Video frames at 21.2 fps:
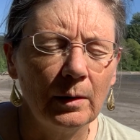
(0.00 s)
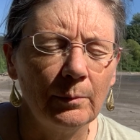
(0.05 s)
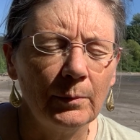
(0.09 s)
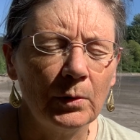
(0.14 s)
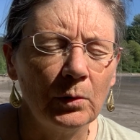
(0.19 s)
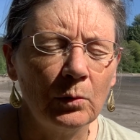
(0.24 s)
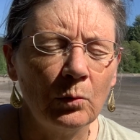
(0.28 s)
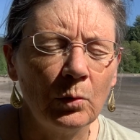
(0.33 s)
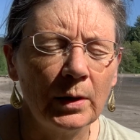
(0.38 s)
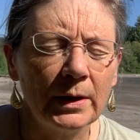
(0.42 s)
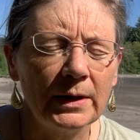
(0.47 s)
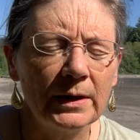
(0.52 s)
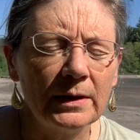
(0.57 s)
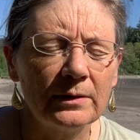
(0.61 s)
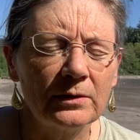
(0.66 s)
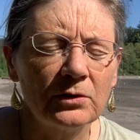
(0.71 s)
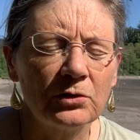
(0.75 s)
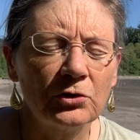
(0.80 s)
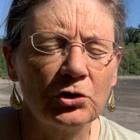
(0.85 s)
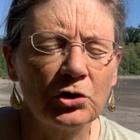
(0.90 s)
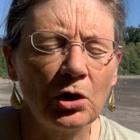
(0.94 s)
But what
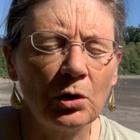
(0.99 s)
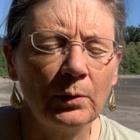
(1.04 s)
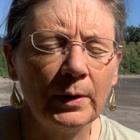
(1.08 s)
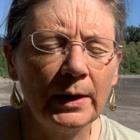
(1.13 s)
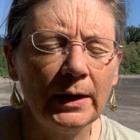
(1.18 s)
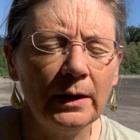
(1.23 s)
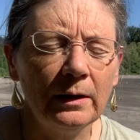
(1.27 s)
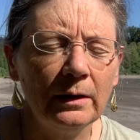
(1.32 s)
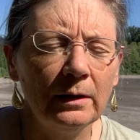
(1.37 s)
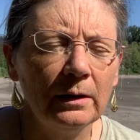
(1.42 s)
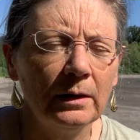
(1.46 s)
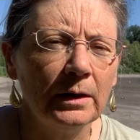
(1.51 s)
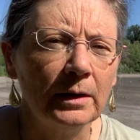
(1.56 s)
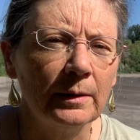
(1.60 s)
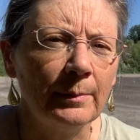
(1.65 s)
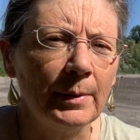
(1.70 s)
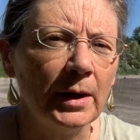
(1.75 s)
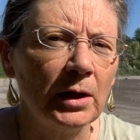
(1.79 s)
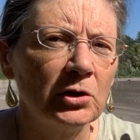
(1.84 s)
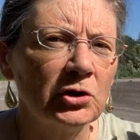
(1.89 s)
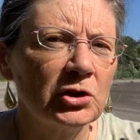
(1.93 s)
it's showing, and I
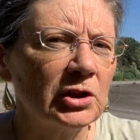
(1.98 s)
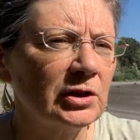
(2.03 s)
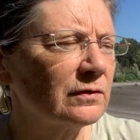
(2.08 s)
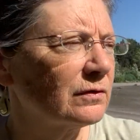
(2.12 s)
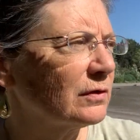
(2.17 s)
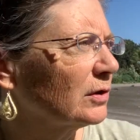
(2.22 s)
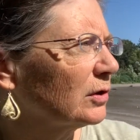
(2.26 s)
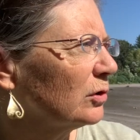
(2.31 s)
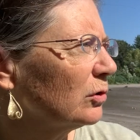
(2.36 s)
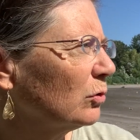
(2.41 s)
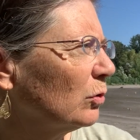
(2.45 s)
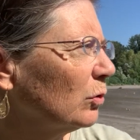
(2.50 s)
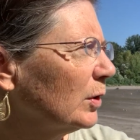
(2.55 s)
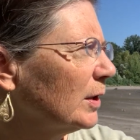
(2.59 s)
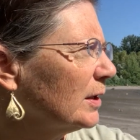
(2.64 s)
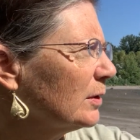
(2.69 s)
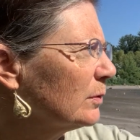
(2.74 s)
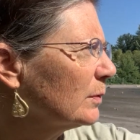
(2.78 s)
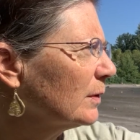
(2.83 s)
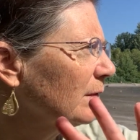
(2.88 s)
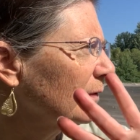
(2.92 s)
apologize for the
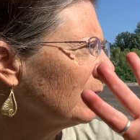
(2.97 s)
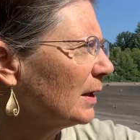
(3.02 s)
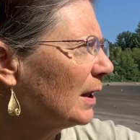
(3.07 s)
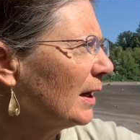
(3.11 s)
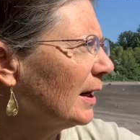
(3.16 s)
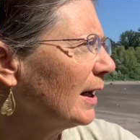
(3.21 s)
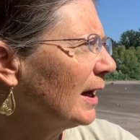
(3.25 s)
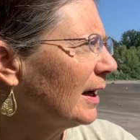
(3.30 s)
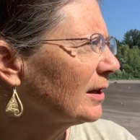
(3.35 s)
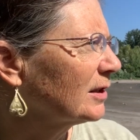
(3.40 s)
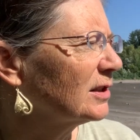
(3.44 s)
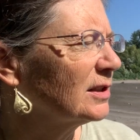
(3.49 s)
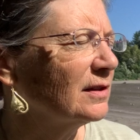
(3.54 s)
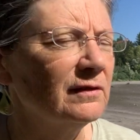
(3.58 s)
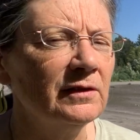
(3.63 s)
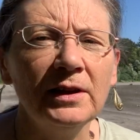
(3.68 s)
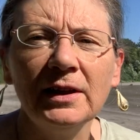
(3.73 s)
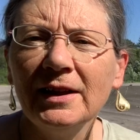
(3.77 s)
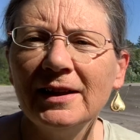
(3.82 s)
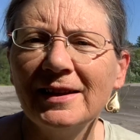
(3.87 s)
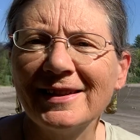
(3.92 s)
noise, we have a lot of
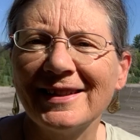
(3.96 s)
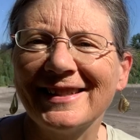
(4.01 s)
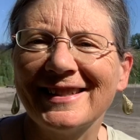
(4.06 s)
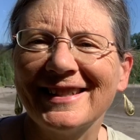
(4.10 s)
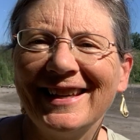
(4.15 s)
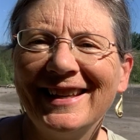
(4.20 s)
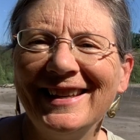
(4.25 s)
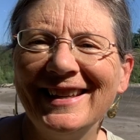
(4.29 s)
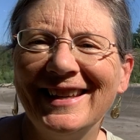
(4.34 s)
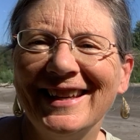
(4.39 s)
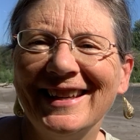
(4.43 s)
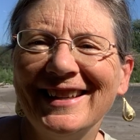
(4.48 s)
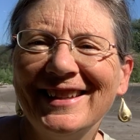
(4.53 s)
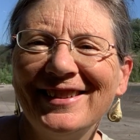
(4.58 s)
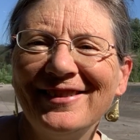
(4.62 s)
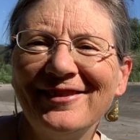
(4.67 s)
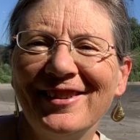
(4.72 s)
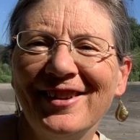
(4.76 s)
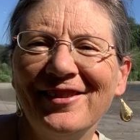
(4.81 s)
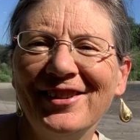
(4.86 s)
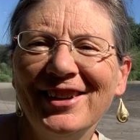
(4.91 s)
activity. It's Sunday on the
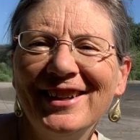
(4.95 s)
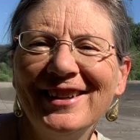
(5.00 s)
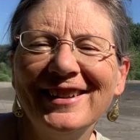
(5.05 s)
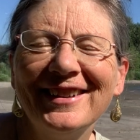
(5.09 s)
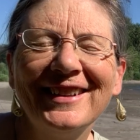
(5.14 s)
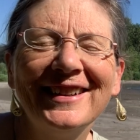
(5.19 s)
river.